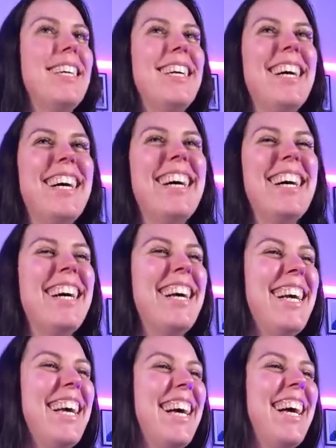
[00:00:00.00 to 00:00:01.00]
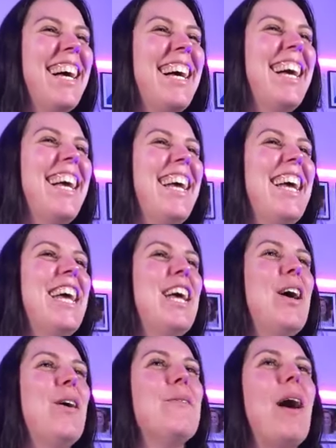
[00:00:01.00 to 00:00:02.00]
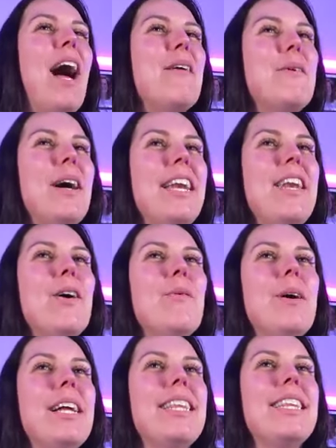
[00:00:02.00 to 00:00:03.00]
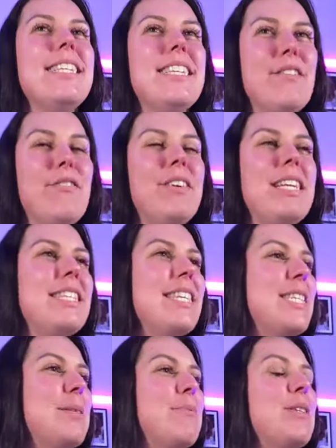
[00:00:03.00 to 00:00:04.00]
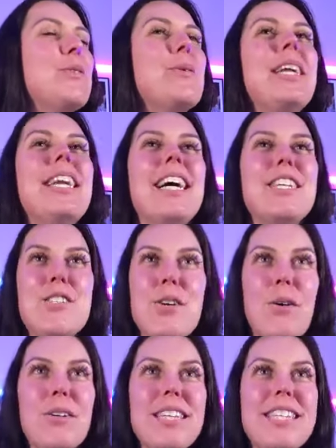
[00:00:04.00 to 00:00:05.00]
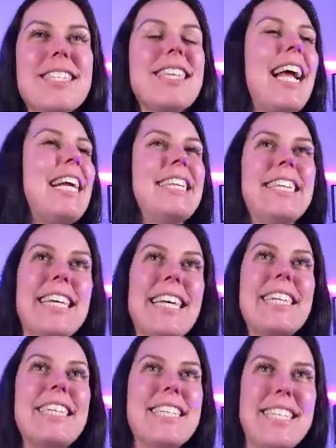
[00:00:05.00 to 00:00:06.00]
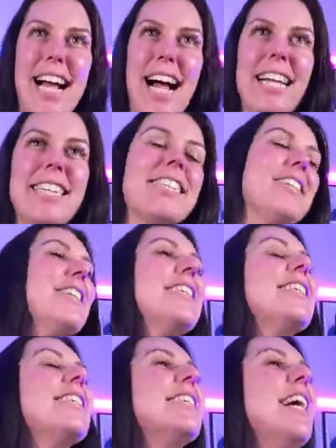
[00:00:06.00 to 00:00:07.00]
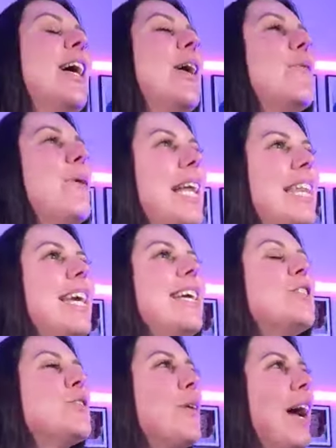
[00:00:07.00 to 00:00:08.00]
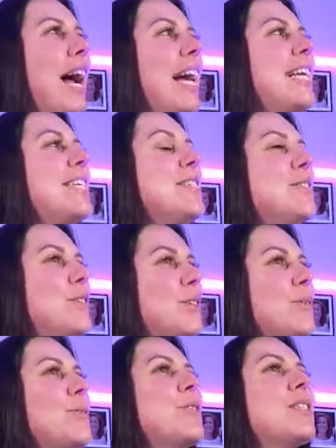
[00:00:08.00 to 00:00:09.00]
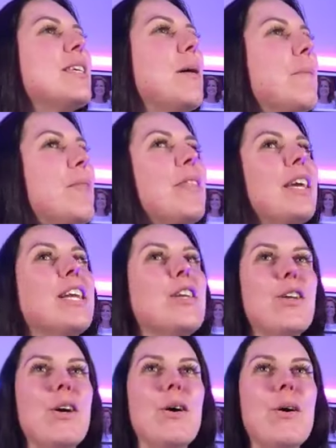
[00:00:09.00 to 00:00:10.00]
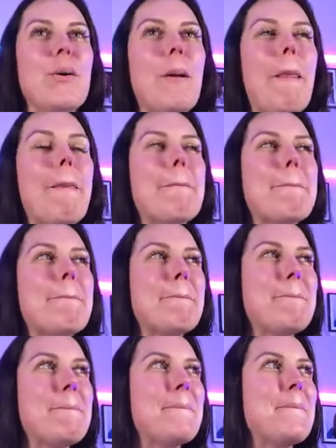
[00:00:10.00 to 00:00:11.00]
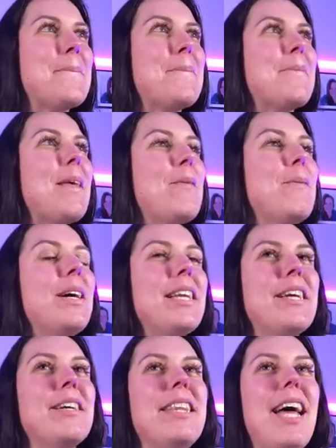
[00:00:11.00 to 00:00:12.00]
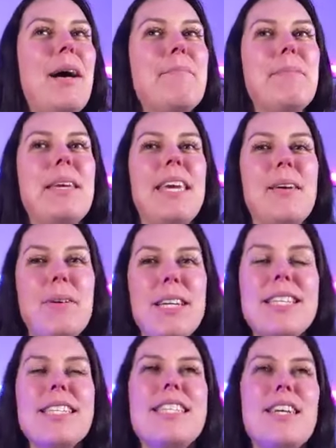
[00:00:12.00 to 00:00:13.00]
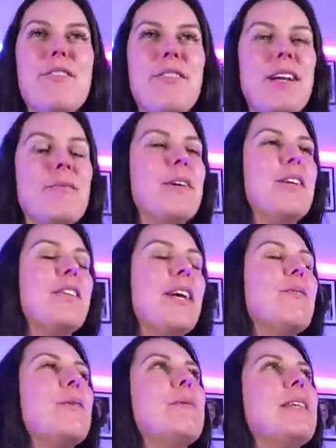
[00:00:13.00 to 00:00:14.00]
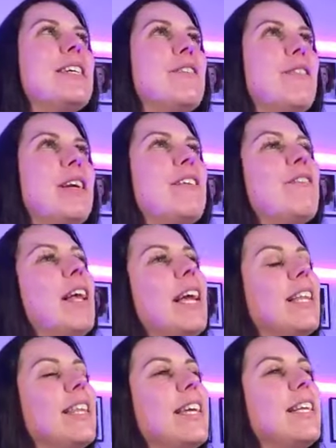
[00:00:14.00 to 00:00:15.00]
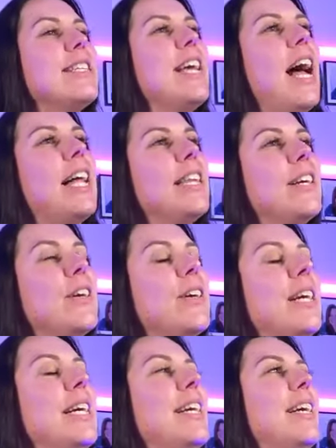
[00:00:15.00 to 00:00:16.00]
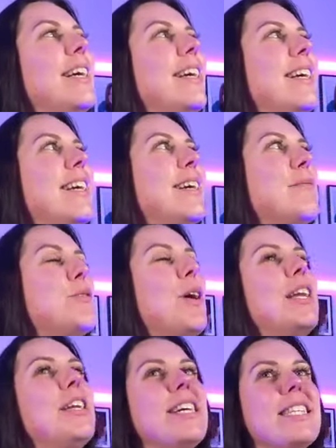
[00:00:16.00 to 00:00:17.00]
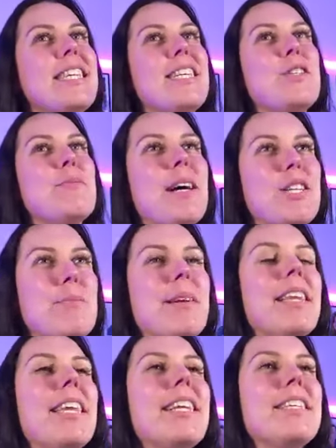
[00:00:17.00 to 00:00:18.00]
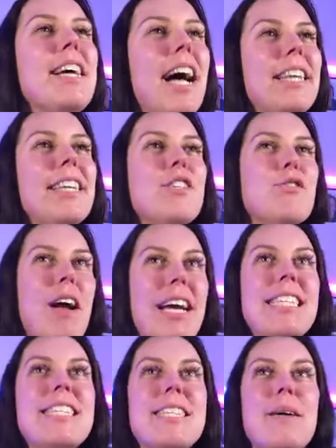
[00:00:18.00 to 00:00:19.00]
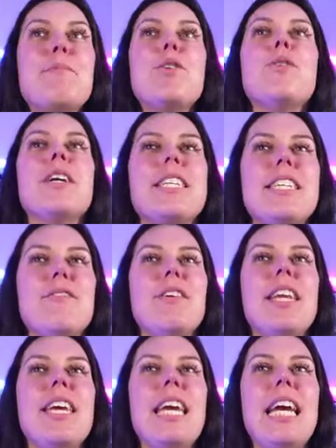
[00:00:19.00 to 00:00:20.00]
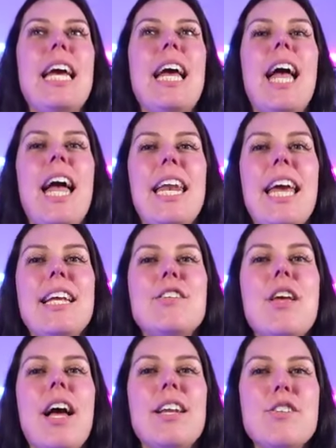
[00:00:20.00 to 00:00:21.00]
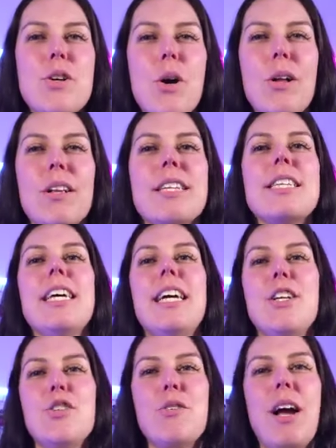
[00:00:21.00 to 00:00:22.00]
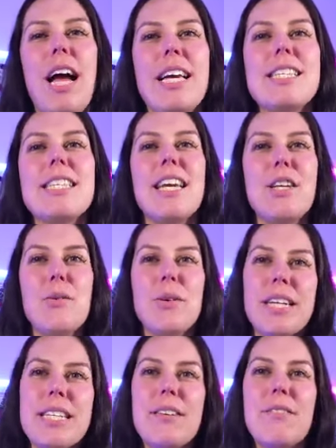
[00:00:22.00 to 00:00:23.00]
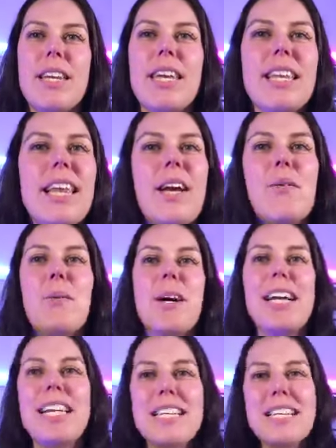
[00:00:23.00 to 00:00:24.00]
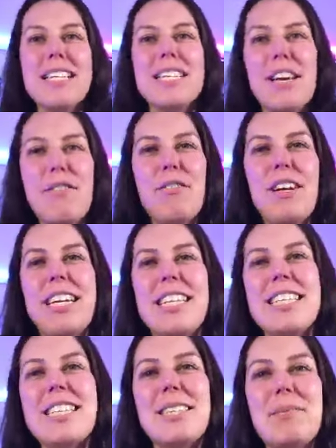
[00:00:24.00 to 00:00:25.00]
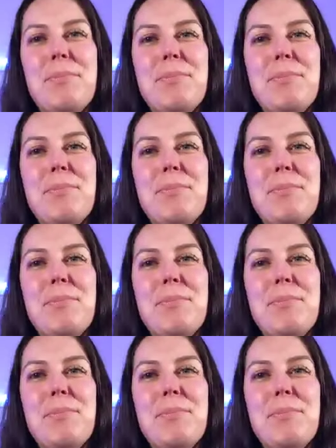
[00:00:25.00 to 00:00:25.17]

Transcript: I wonder what the difference is between adults and little toddlers when they try to do something new. Hmm, what could that be? What is it different? What do you think would be different if like a little toddler I'm trying to not say too much, but a little toddler tries some new activity and a adult tries a new activity. Like, what is the difference?